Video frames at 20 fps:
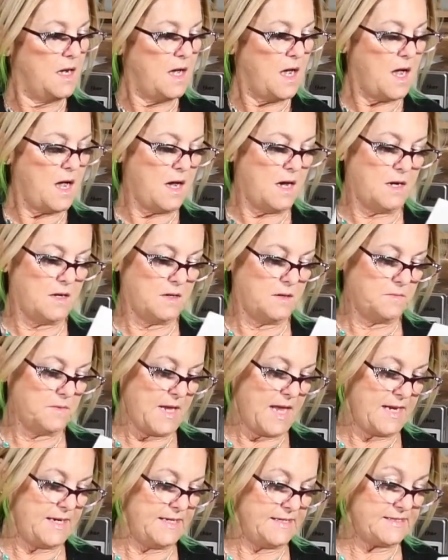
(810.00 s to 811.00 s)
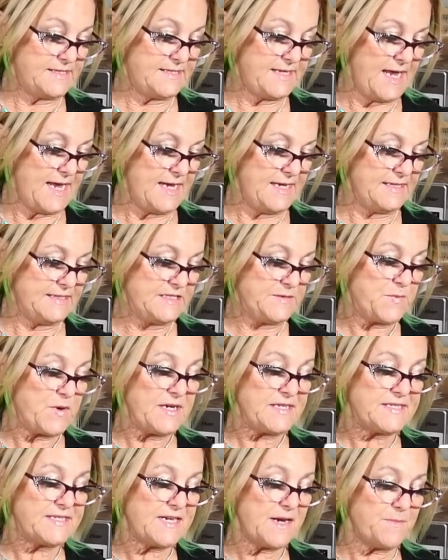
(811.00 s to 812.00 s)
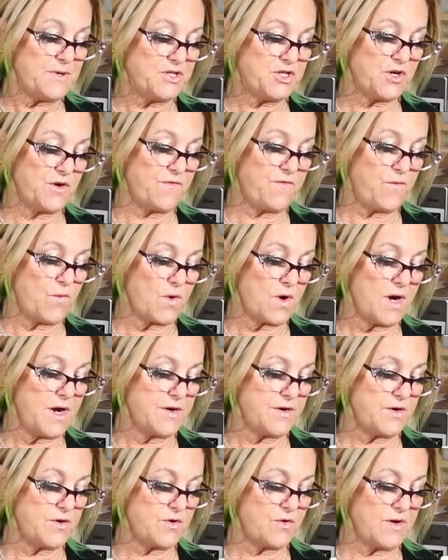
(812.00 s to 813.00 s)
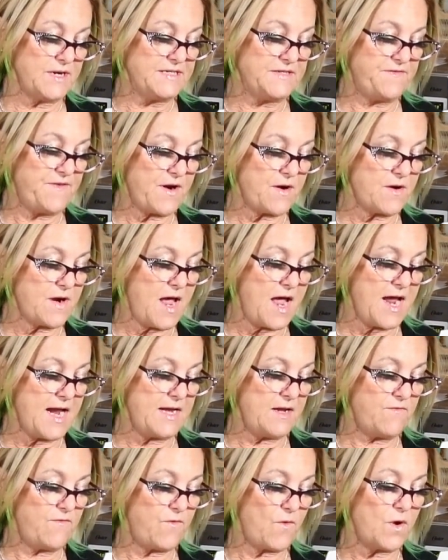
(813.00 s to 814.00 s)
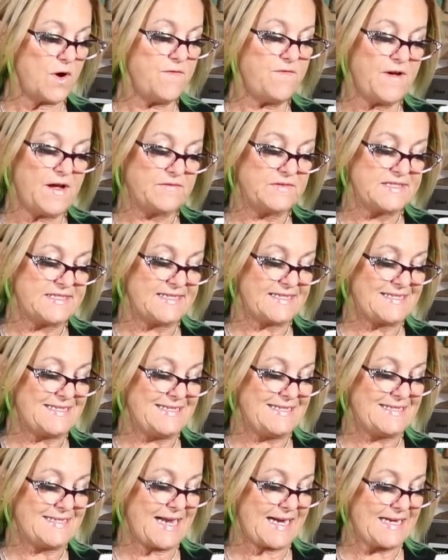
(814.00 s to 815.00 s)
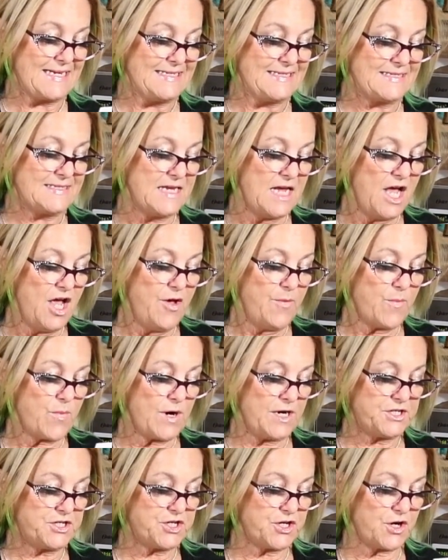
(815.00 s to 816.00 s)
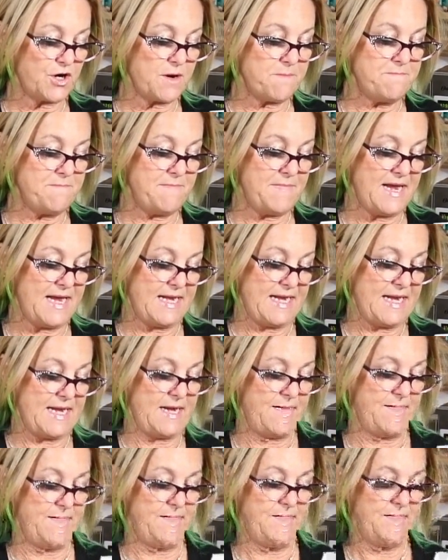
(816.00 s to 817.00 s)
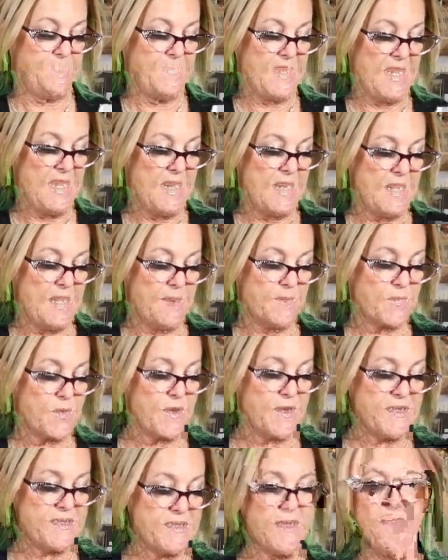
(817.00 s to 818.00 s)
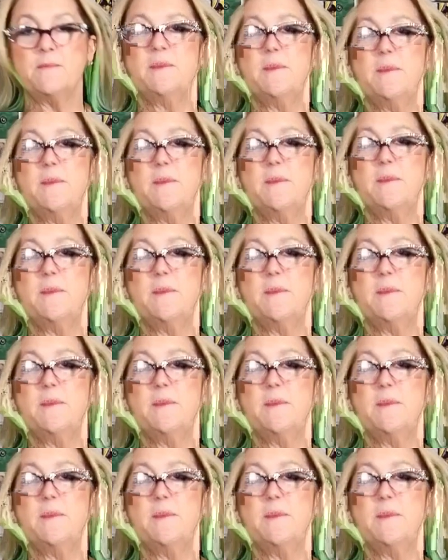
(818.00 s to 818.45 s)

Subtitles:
And it says press temperature 400 degrees Fahrenheit, 45 to 60 seconds, pressure medium. Print imaging.